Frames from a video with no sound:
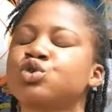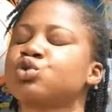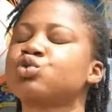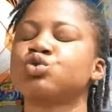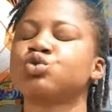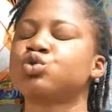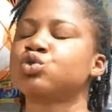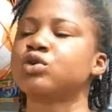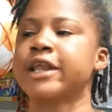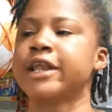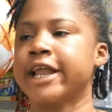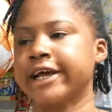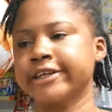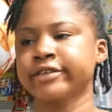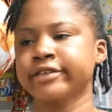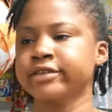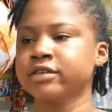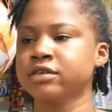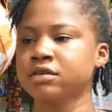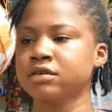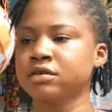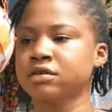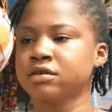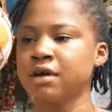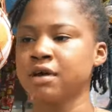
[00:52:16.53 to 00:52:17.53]
school to learn.
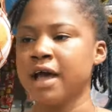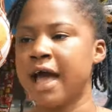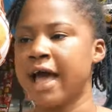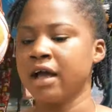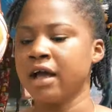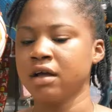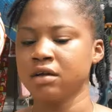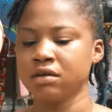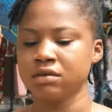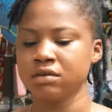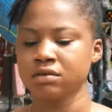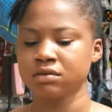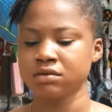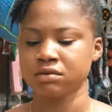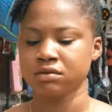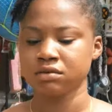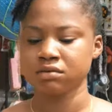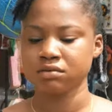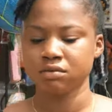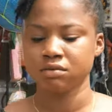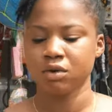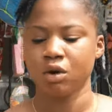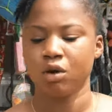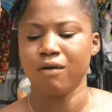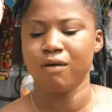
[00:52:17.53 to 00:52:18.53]
Eh?
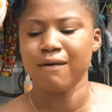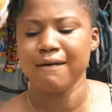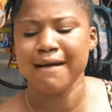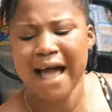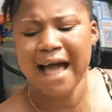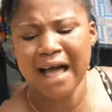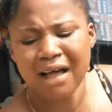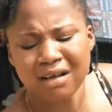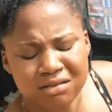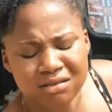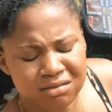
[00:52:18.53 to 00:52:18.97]
Okay.